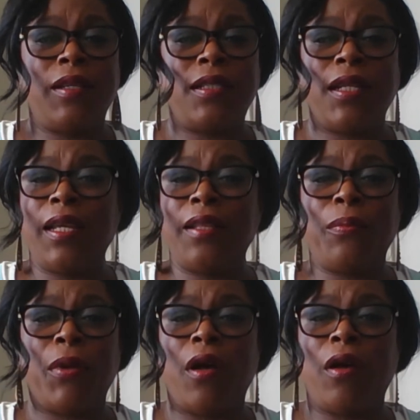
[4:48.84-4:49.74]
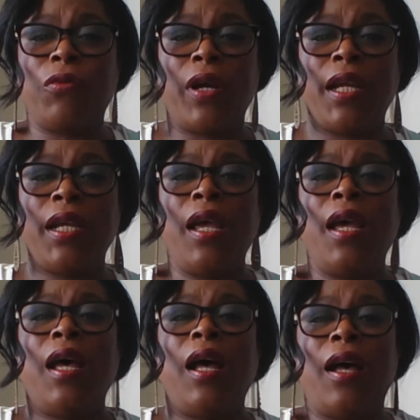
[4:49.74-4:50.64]
to hit the ball running
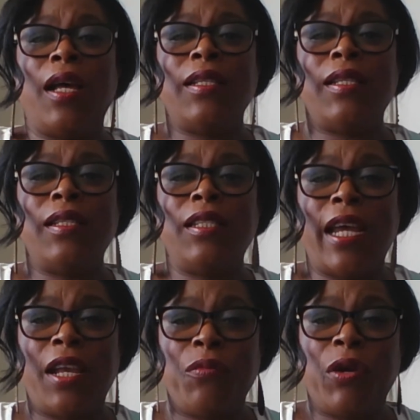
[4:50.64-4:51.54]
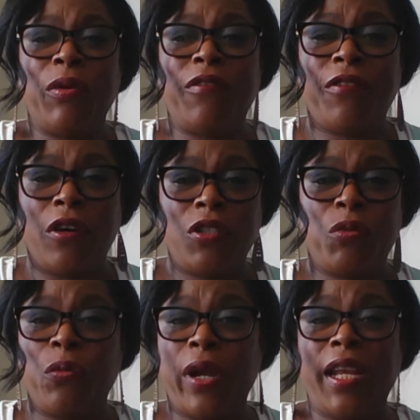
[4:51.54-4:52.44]
on January 1st.
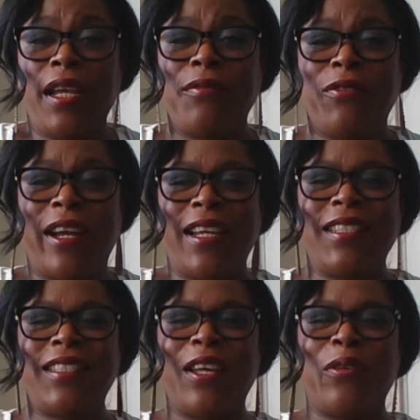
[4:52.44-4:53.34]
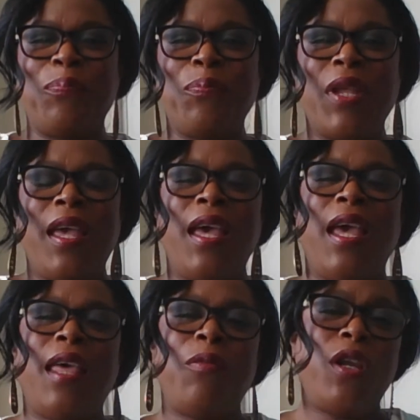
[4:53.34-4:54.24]
We're ready, right? So,
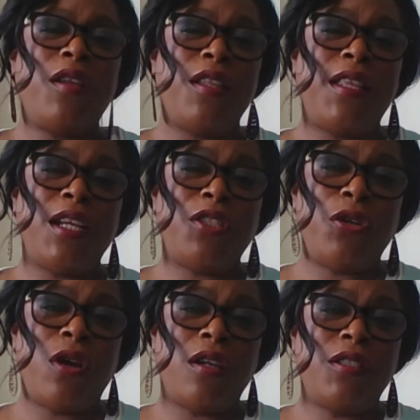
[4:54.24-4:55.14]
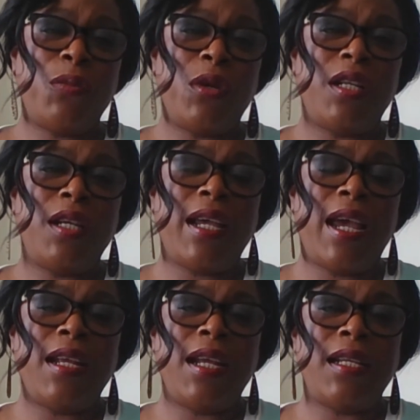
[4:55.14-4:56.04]
and one of the things you also want to look
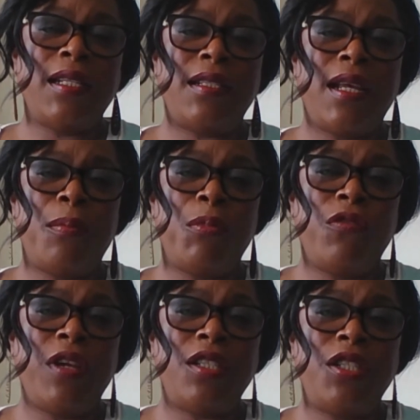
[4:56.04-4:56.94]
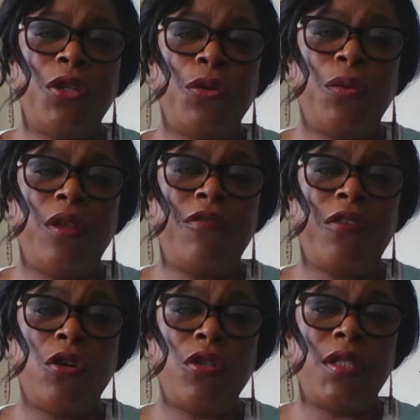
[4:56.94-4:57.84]
at is moving into the
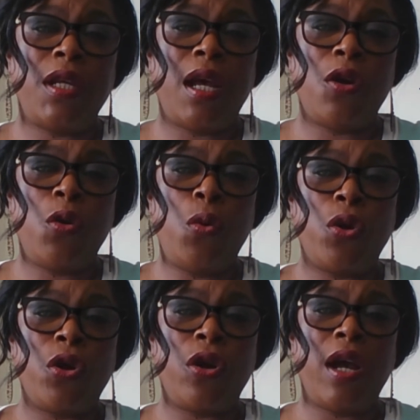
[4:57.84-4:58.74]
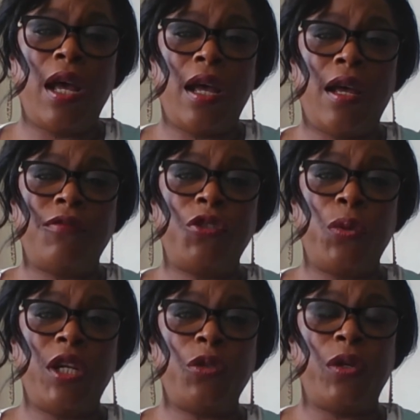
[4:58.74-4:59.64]
first quarter of
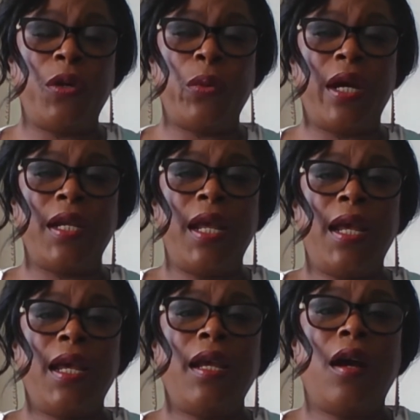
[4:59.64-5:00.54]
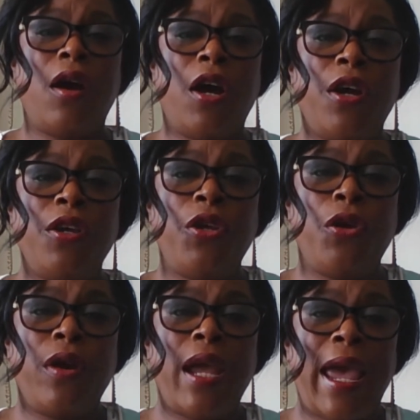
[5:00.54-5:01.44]
2021. are
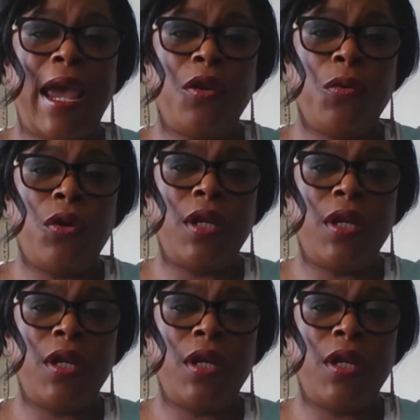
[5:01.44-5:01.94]
your annual